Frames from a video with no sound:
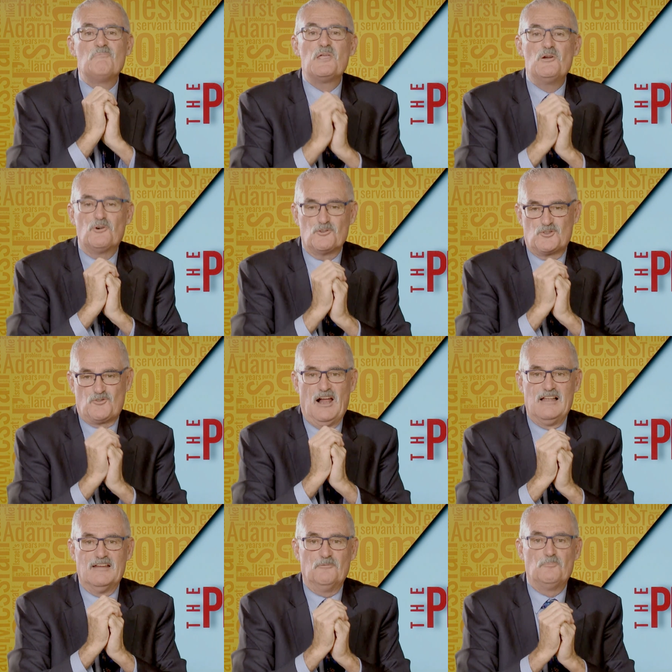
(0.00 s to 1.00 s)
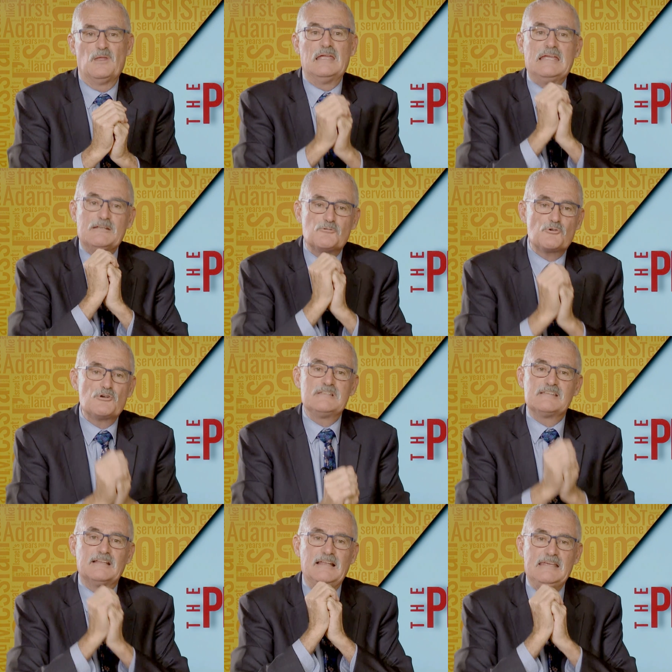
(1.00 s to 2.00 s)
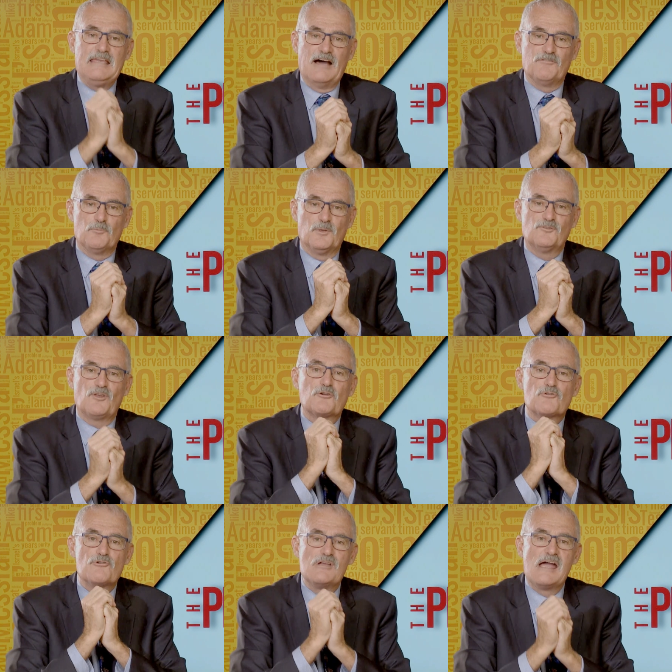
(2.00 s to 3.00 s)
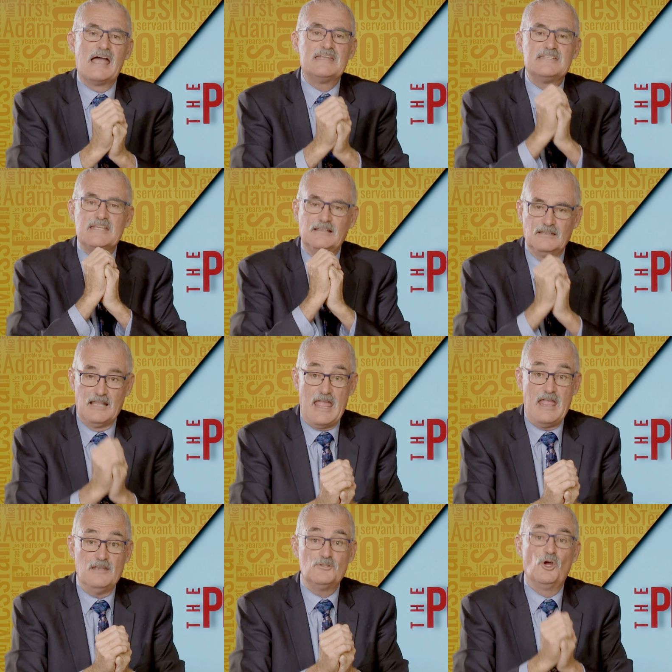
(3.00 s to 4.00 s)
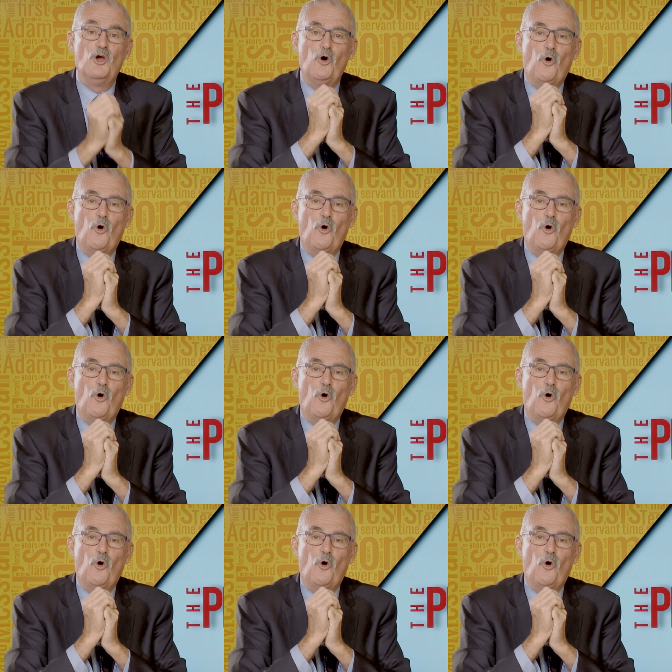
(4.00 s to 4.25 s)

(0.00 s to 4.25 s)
Here in Australia, increasingly governments are creating land